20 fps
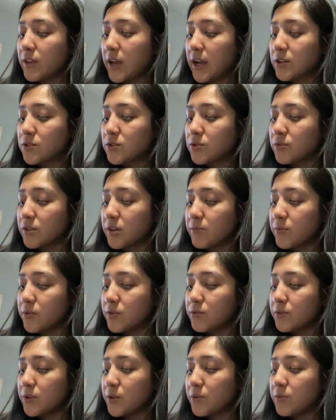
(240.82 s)
the actual
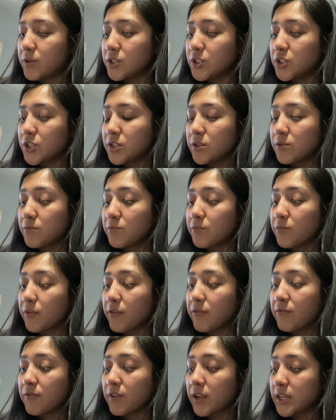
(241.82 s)
chemical equation
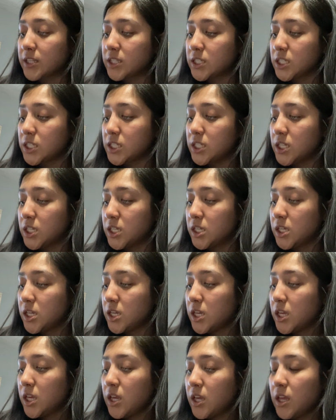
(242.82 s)
reflected
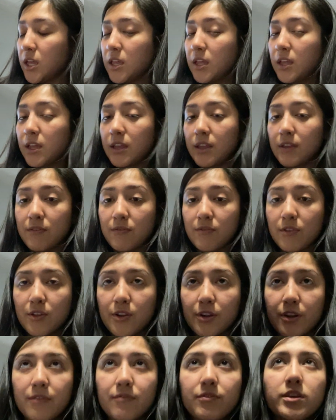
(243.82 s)

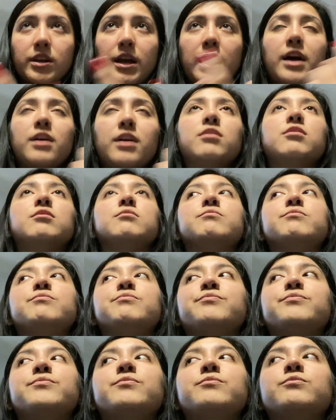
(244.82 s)
either if the
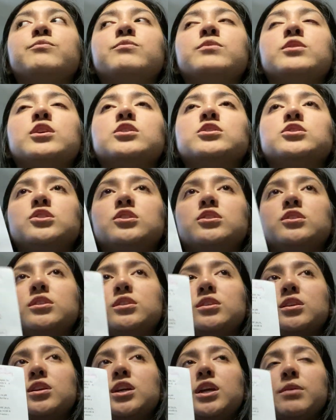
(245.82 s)
a
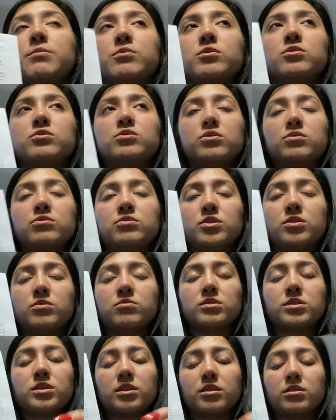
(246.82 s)
certain chemical solution
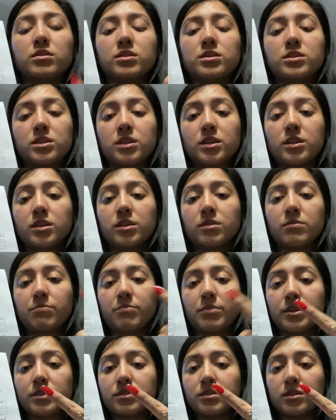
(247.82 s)
was either acidic,
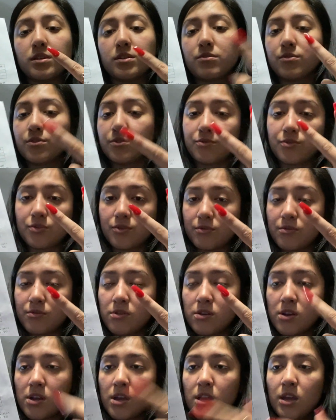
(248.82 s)
basic, or neutral.
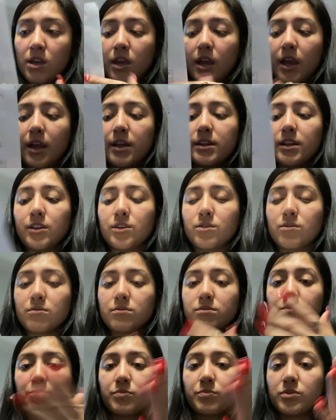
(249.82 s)
And I know
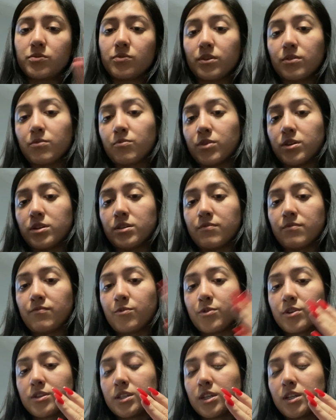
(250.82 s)
between 1 and
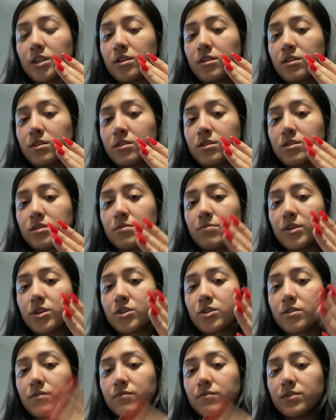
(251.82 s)
14 to make
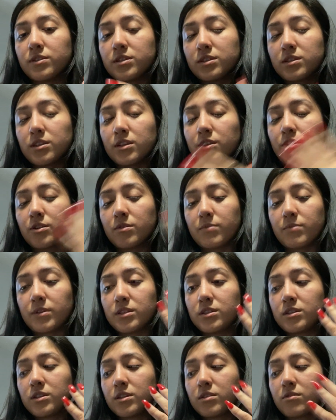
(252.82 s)
sure if it's acidic or
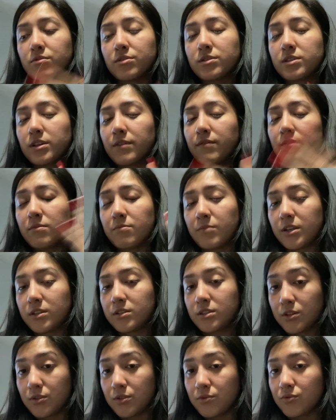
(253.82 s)
basic, or 7
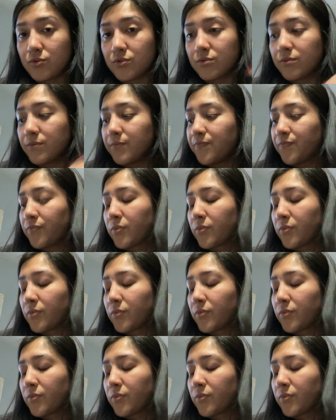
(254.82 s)
makes it neutral.